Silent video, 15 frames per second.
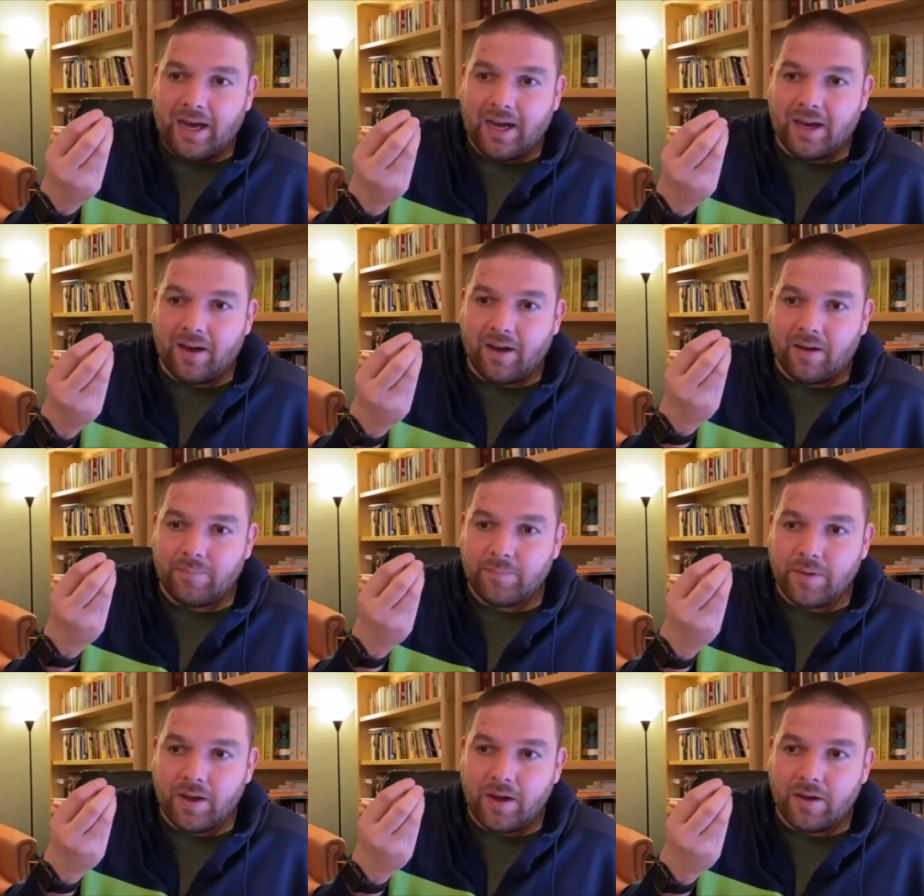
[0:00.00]
uh, a,
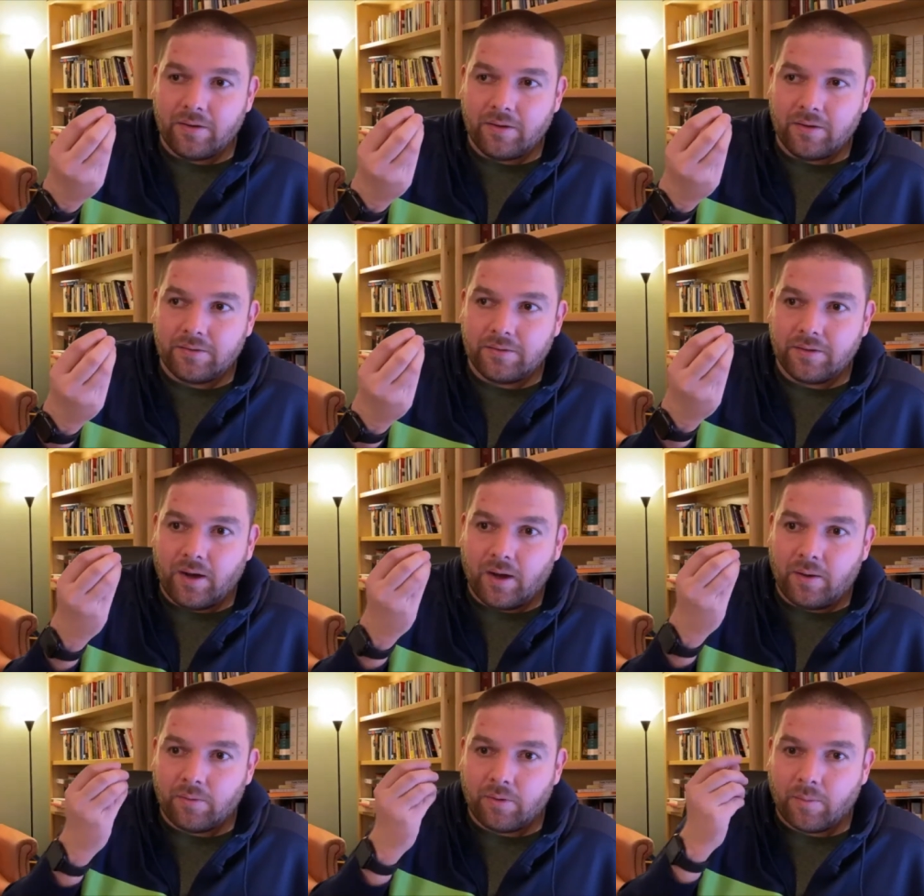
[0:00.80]
a,
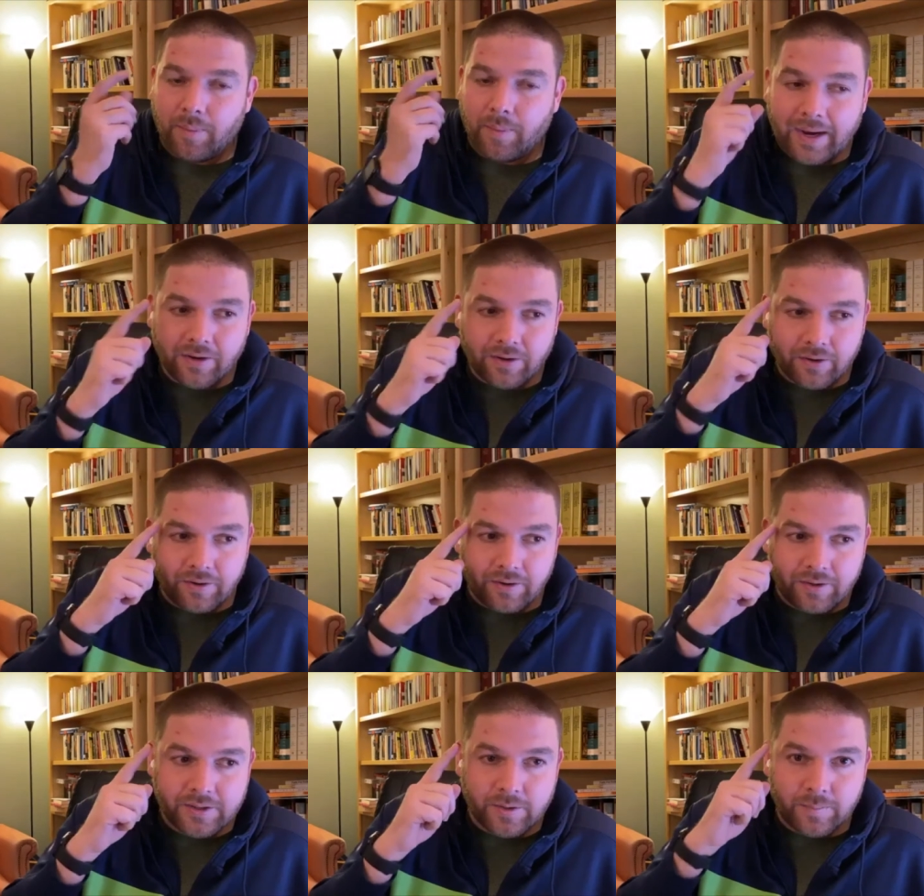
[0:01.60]
a
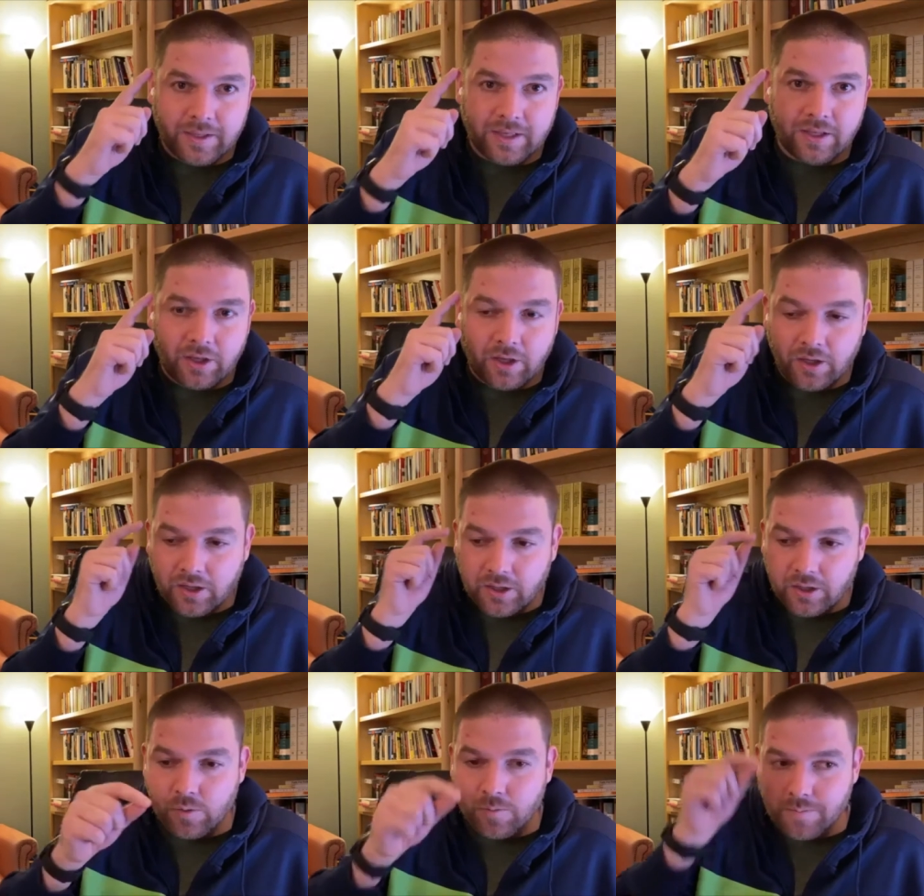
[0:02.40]
reminder to be
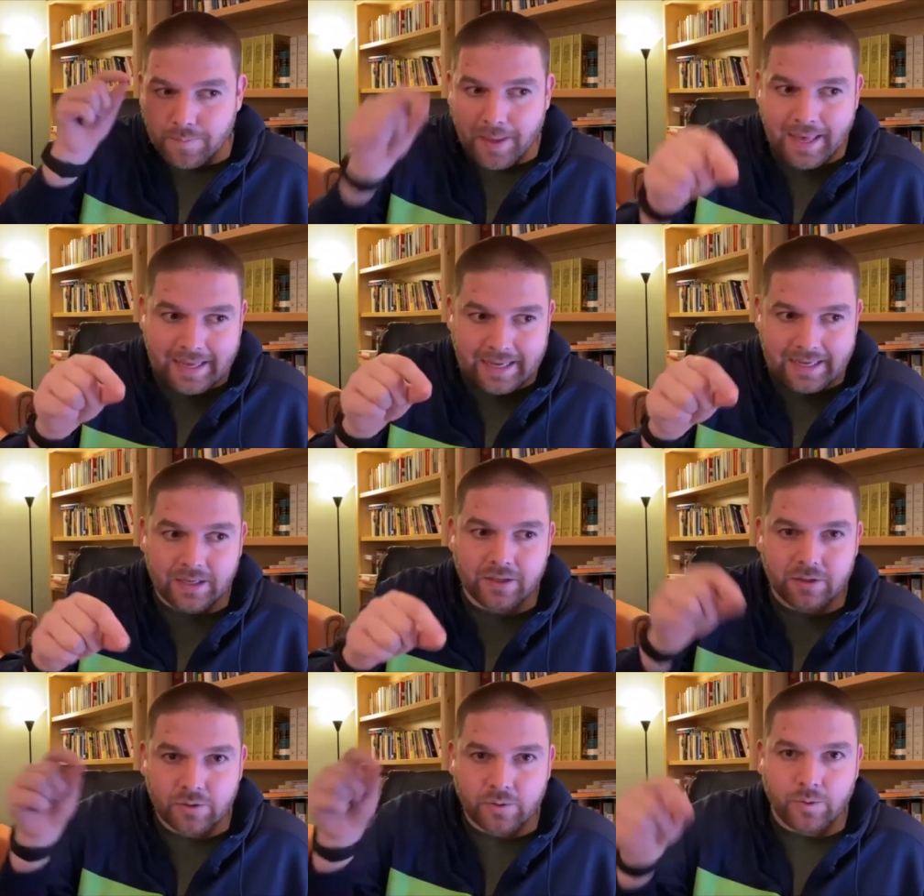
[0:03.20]

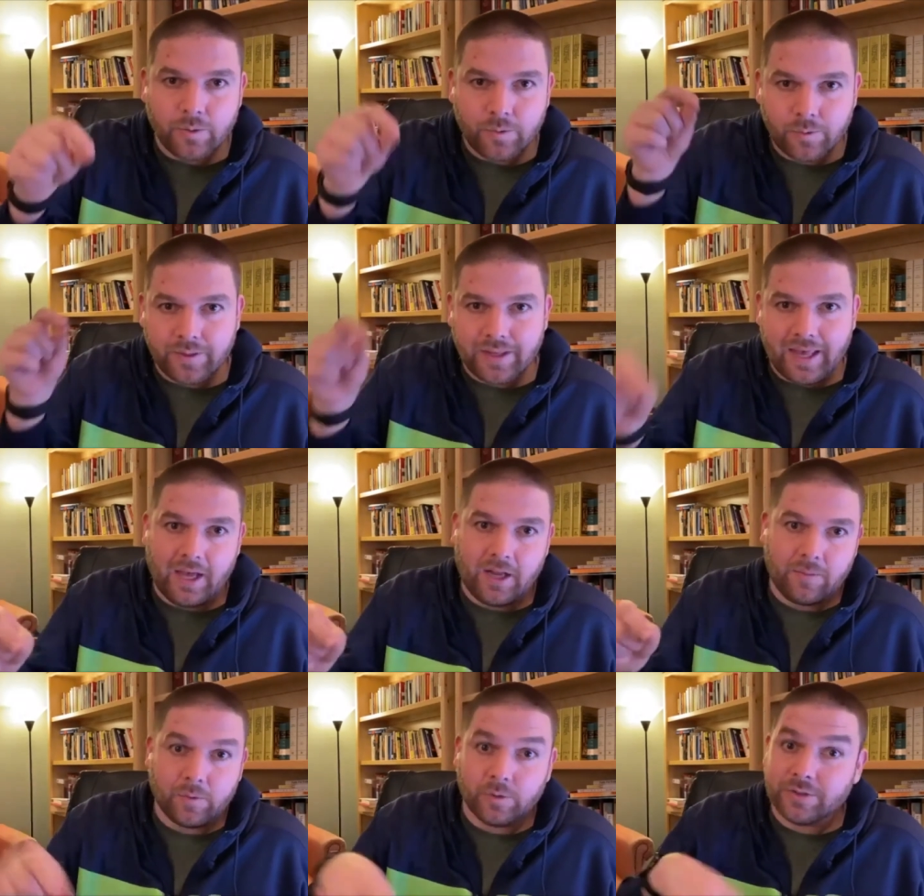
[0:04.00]
humane to the
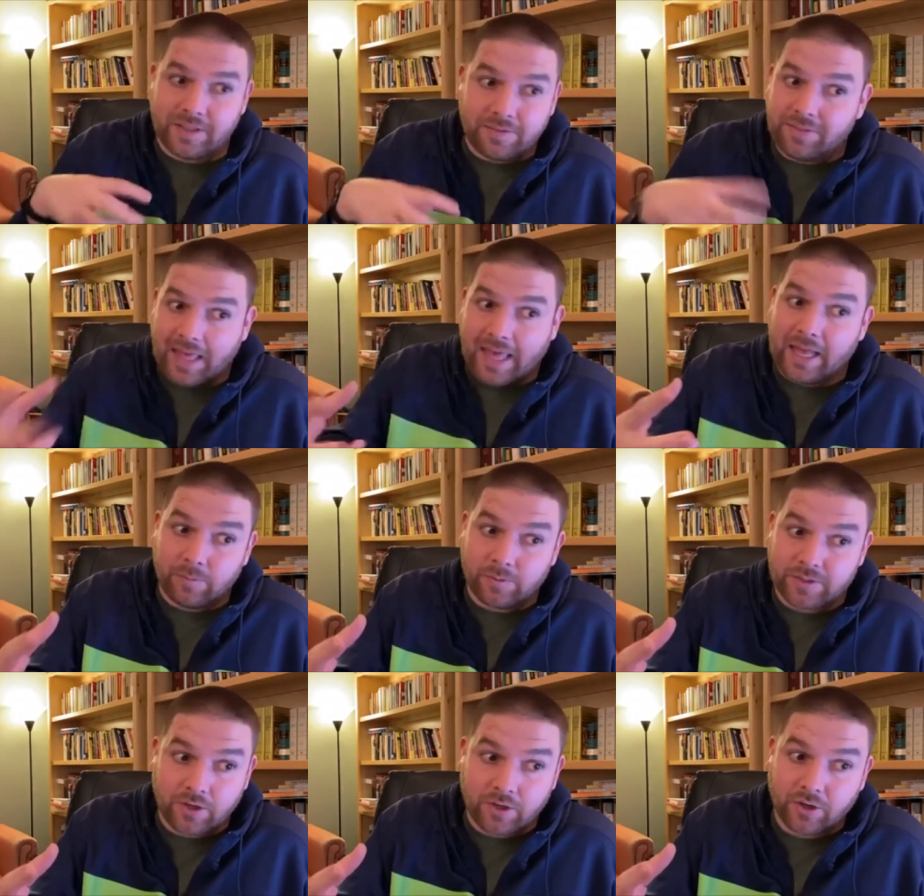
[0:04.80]
animals, even the
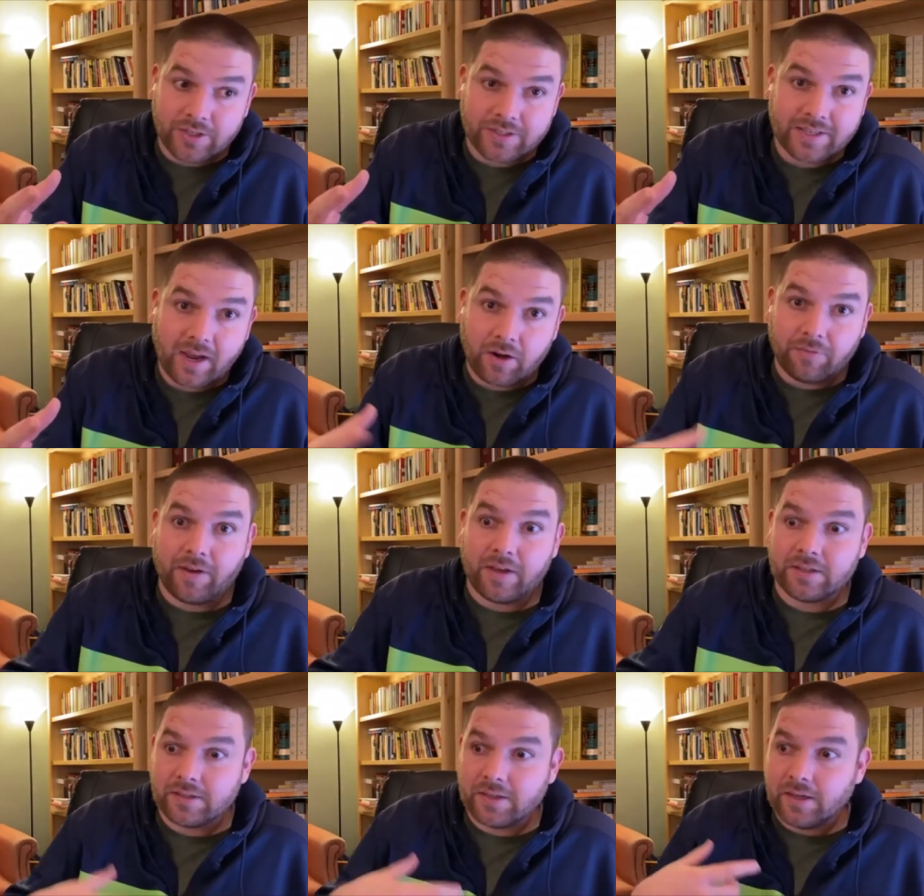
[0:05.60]
animals that you're going to
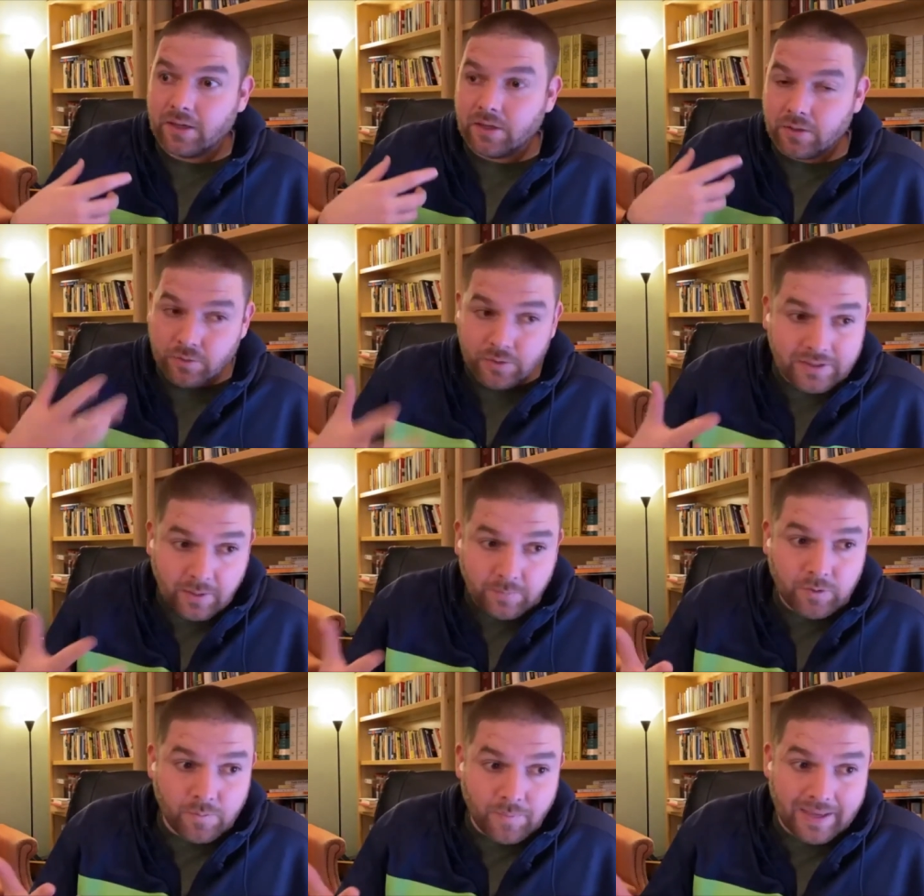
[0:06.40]
sacrifice. Treat
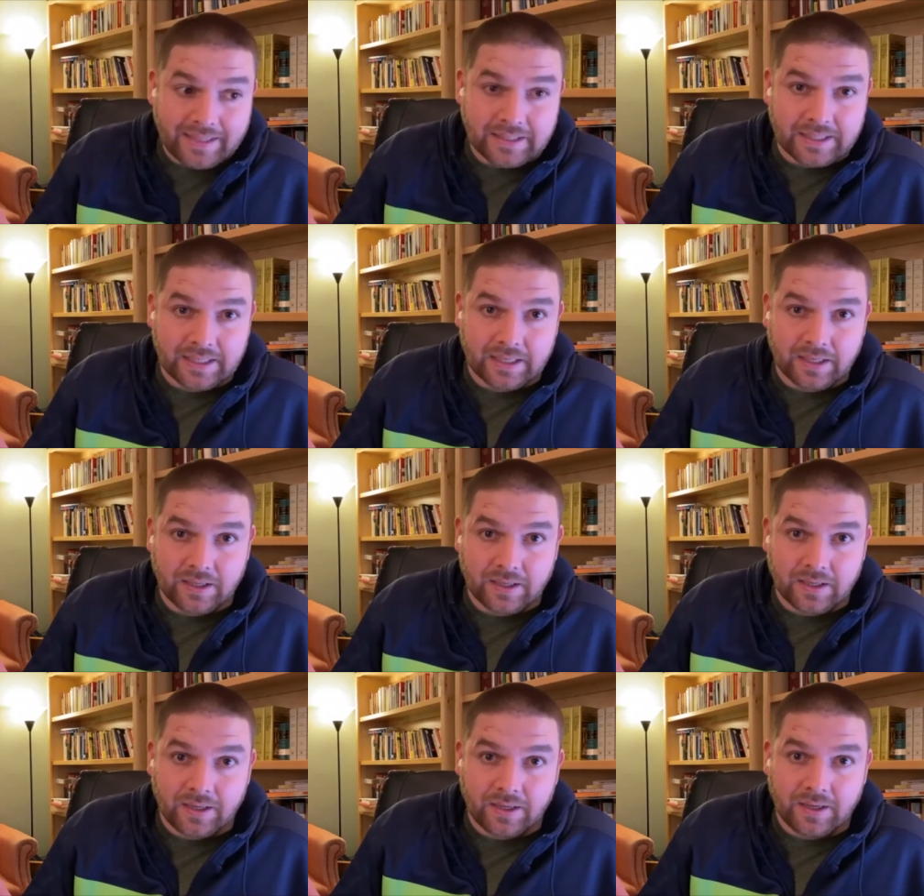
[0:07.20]
them humanely
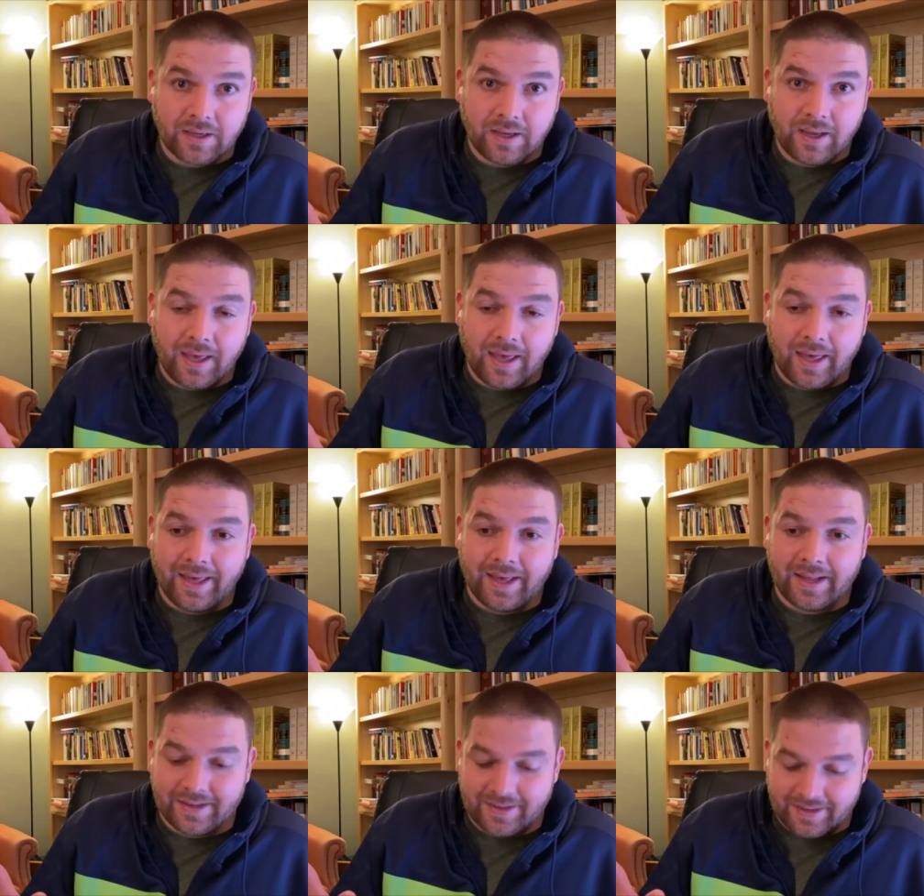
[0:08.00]

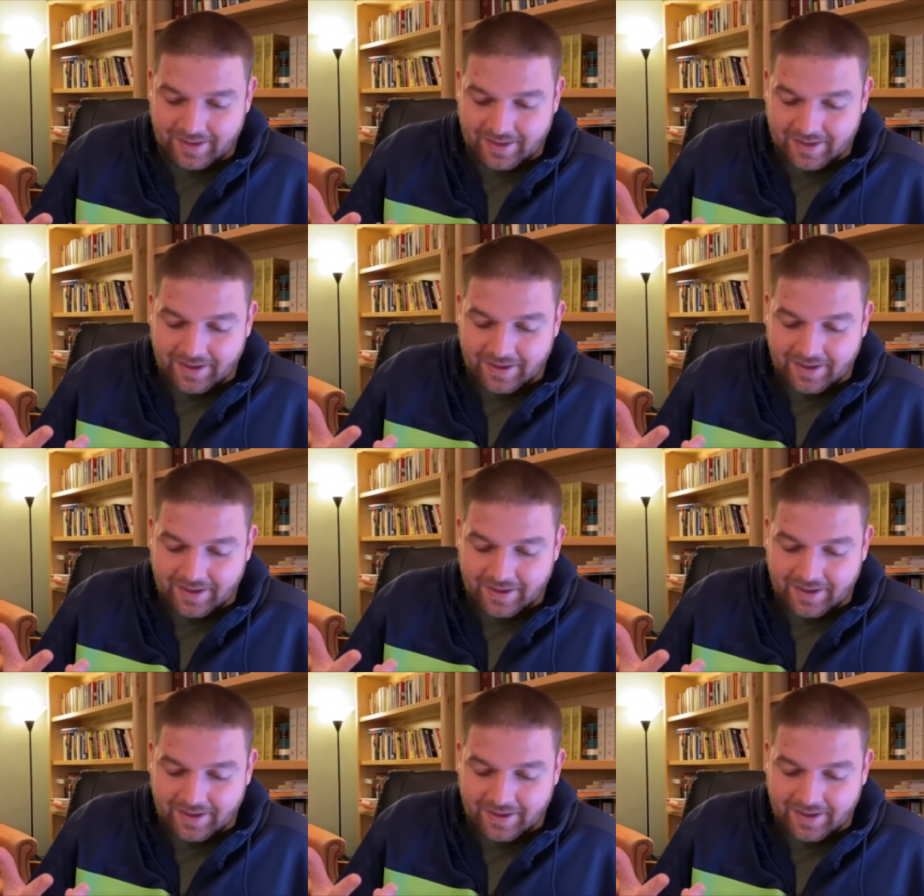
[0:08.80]
and